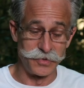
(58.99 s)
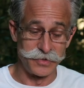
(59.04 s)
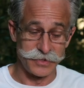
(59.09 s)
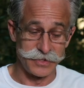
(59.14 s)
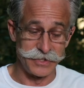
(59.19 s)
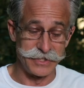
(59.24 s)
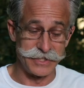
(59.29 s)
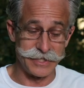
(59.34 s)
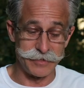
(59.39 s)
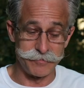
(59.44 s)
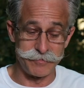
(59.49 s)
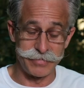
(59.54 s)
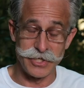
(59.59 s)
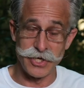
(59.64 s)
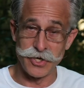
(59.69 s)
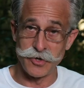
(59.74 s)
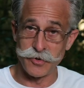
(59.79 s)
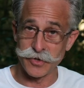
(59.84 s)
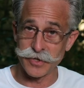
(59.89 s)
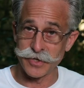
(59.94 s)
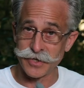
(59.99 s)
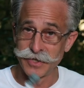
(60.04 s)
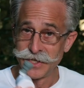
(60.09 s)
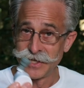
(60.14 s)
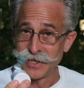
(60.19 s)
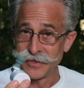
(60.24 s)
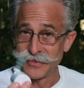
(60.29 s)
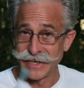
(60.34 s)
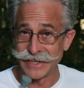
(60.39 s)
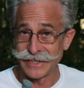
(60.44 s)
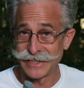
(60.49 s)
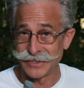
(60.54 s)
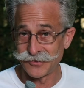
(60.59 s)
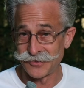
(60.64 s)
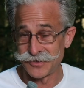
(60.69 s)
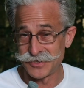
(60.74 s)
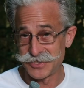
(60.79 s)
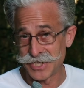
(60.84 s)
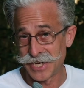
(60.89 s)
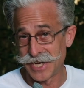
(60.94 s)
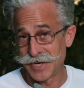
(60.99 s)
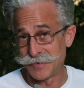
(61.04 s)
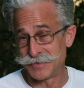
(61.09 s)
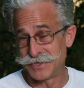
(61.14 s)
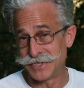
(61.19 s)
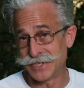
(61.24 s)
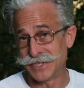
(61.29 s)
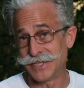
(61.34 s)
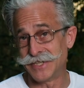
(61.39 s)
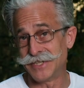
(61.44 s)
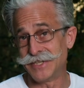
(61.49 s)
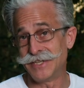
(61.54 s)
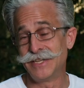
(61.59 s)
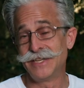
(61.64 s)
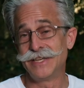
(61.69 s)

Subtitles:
little blower that gets the job done.